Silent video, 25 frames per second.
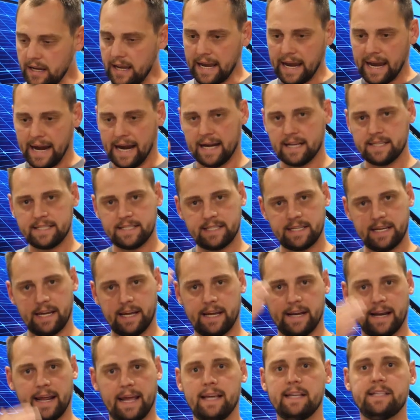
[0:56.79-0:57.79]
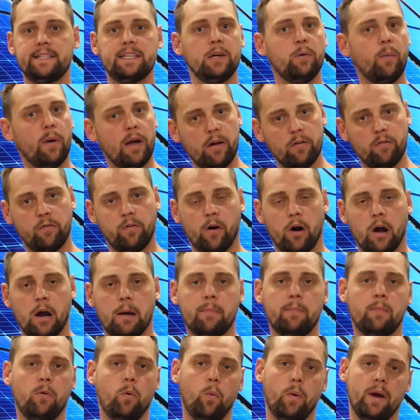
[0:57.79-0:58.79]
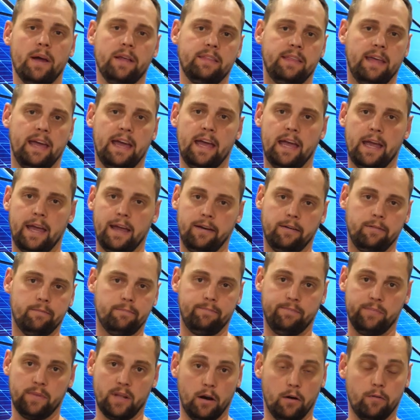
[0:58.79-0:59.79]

It has an A C waveform with a,